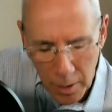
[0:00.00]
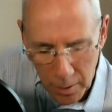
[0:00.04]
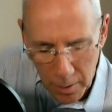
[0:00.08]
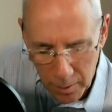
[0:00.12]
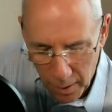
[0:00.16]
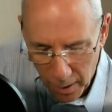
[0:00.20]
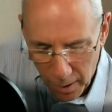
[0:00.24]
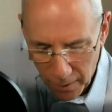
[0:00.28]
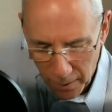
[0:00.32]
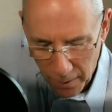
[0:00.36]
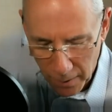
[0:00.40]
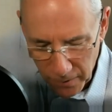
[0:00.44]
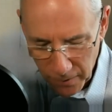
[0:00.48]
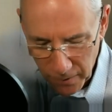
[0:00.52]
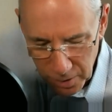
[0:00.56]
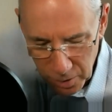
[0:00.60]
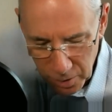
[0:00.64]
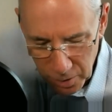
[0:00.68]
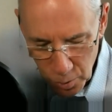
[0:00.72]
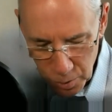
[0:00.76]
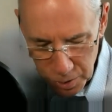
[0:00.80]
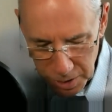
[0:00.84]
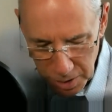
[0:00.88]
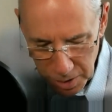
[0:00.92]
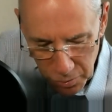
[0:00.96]
I find
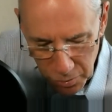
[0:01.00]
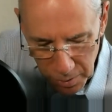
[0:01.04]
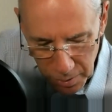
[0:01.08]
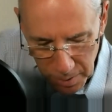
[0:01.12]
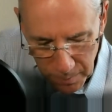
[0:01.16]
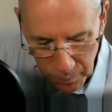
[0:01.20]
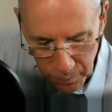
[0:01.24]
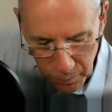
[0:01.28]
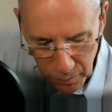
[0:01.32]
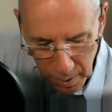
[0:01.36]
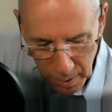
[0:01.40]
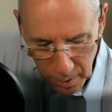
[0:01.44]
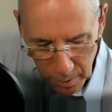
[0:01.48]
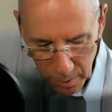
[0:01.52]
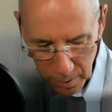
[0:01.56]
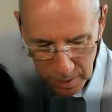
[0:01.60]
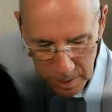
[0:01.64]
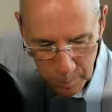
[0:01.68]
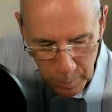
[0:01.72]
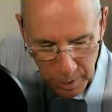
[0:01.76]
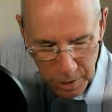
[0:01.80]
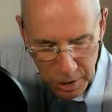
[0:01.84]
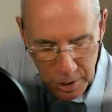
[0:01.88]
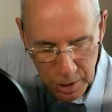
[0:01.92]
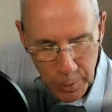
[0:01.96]
also that,
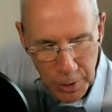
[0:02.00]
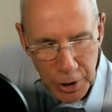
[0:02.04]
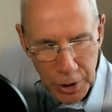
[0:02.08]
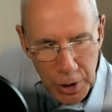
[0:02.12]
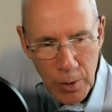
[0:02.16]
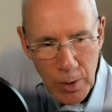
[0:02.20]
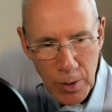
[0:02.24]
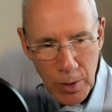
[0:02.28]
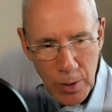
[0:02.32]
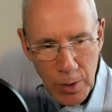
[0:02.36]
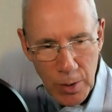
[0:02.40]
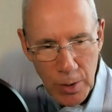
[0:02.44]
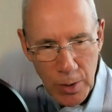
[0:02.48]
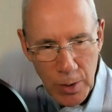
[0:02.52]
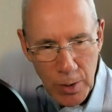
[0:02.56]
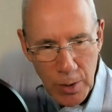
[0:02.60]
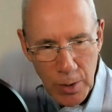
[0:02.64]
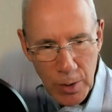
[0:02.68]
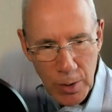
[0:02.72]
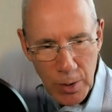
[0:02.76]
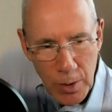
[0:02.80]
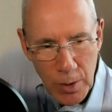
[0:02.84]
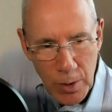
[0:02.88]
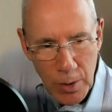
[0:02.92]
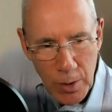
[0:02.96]
especially with new clients, there's
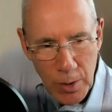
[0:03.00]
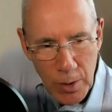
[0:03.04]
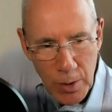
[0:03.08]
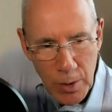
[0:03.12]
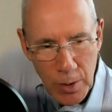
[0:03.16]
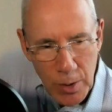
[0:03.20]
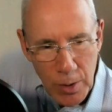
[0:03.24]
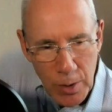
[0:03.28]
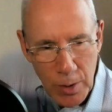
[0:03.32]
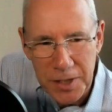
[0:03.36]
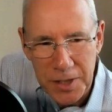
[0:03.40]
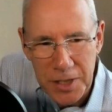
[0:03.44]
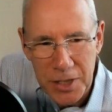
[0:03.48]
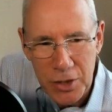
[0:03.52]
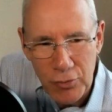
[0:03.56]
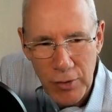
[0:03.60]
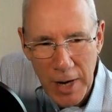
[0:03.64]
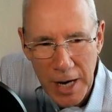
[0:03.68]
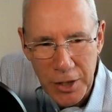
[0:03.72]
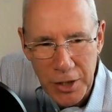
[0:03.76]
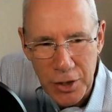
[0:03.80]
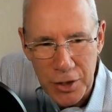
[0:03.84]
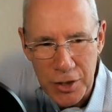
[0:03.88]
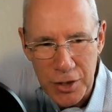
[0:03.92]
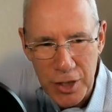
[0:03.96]
an awful lot of
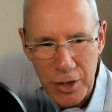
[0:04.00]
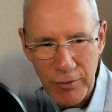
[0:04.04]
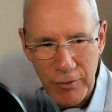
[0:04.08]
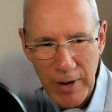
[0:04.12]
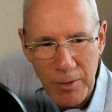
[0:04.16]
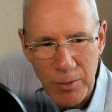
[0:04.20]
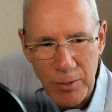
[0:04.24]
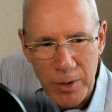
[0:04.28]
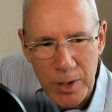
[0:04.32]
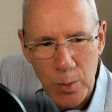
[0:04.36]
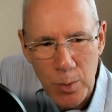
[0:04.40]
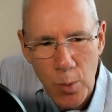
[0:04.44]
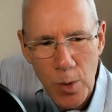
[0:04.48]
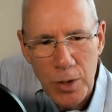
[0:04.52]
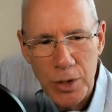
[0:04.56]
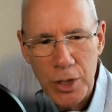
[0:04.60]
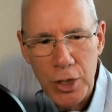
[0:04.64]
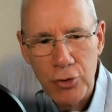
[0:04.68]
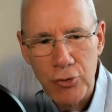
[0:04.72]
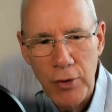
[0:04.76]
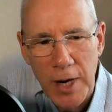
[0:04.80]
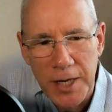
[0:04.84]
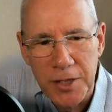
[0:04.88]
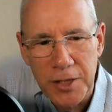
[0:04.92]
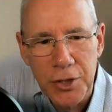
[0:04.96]
distractions around. So, what
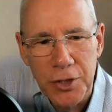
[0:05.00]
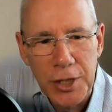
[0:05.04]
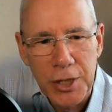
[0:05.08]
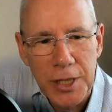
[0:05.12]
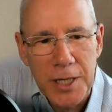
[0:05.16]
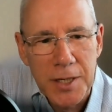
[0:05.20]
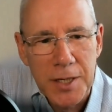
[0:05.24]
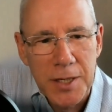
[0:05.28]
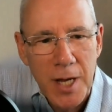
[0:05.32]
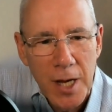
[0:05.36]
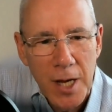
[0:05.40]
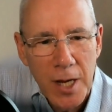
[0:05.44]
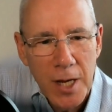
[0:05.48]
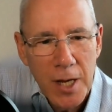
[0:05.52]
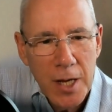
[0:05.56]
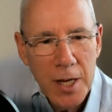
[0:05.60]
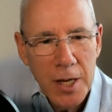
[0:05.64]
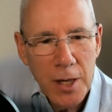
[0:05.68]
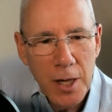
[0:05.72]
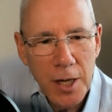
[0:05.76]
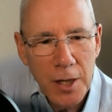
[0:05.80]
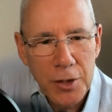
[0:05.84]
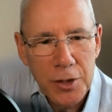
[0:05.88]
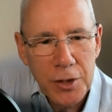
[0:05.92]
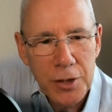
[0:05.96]
strategies
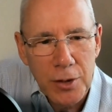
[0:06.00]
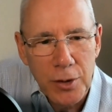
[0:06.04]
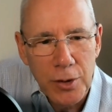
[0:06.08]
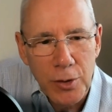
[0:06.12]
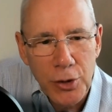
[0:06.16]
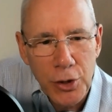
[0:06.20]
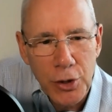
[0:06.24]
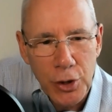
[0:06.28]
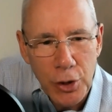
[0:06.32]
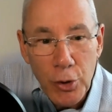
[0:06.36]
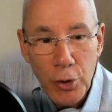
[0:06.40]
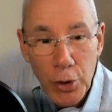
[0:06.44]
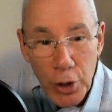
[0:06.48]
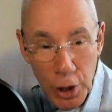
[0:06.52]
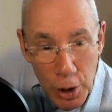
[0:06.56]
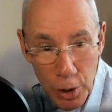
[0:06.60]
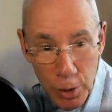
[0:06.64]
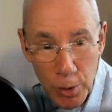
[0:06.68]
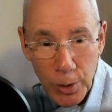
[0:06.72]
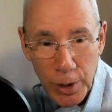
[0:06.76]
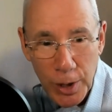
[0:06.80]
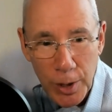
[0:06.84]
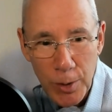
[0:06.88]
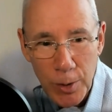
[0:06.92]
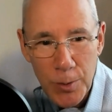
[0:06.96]
do you
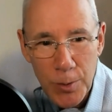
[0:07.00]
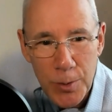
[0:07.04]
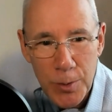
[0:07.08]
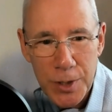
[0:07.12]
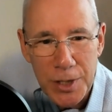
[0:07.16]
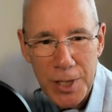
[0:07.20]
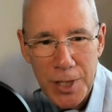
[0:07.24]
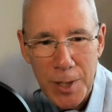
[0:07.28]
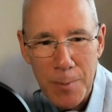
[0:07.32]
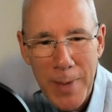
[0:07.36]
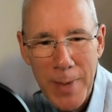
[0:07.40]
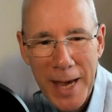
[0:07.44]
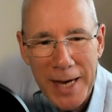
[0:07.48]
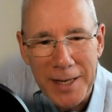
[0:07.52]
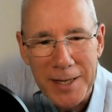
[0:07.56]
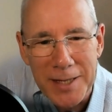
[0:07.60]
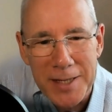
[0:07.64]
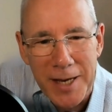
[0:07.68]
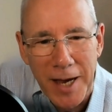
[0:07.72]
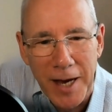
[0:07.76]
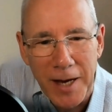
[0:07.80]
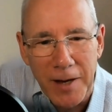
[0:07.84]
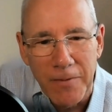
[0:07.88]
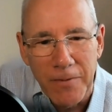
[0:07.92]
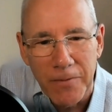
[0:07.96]
use to
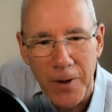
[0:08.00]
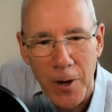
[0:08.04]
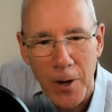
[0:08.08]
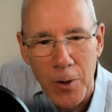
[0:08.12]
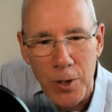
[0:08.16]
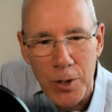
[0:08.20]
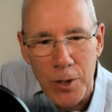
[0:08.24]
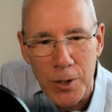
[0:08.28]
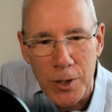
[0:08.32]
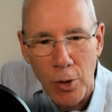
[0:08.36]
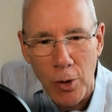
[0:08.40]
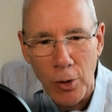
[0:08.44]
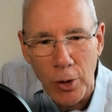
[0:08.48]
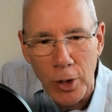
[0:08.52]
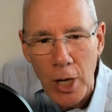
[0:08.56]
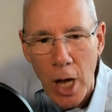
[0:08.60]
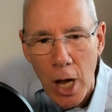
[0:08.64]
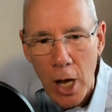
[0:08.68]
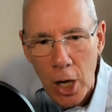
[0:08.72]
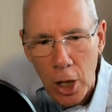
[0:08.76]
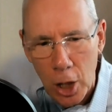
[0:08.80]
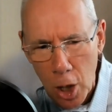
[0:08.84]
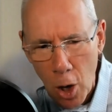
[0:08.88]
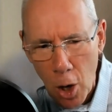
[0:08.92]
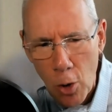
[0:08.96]
maintain focus on
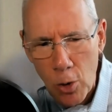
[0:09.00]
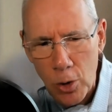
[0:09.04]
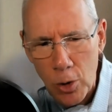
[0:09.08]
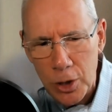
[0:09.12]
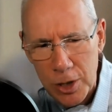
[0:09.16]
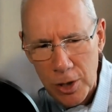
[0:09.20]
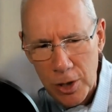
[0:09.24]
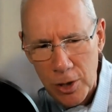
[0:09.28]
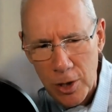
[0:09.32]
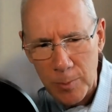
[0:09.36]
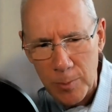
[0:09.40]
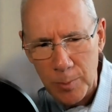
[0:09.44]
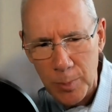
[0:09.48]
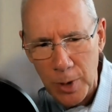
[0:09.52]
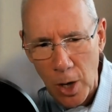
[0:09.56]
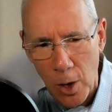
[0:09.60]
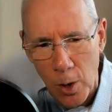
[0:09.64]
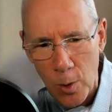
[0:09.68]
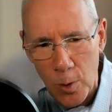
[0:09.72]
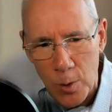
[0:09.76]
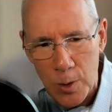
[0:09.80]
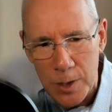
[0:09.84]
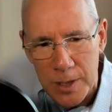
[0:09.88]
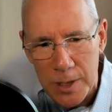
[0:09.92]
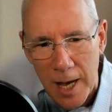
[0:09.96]
long-term
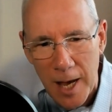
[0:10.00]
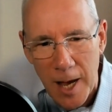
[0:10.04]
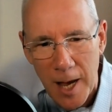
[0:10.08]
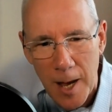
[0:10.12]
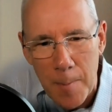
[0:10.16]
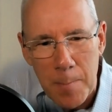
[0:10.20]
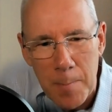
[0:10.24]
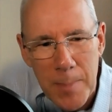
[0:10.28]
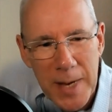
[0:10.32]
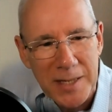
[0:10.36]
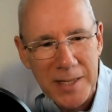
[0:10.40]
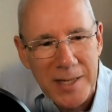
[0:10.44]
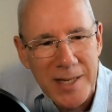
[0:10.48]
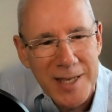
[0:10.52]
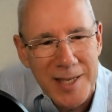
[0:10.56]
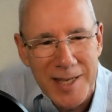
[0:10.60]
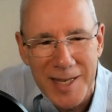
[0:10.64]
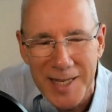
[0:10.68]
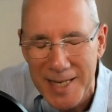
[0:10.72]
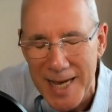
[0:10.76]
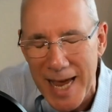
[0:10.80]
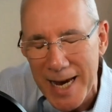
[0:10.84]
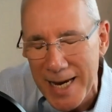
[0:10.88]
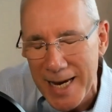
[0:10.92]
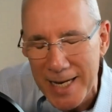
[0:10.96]
goals amidst the
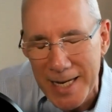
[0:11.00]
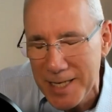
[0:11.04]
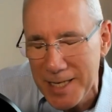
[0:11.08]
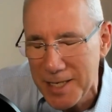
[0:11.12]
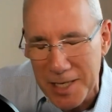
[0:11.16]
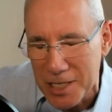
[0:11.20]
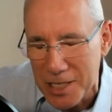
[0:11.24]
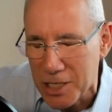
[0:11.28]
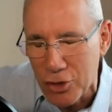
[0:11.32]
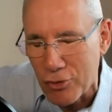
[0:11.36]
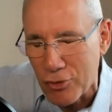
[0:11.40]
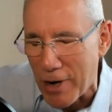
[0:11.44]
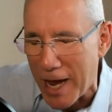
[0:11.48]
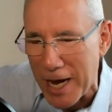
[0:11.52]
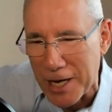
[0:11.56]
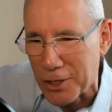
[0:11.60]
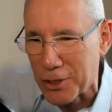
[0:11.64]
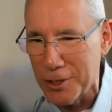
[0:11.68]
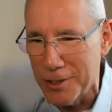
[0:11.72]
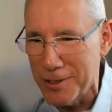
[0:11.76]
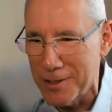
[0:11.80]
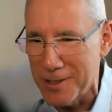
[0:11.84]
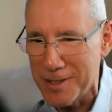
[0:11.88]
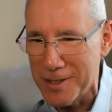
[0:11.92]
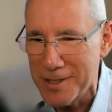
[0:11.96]
daily
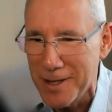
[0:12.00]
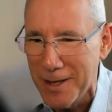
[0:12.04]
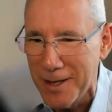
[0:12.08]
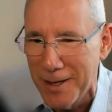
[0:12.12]
distractions?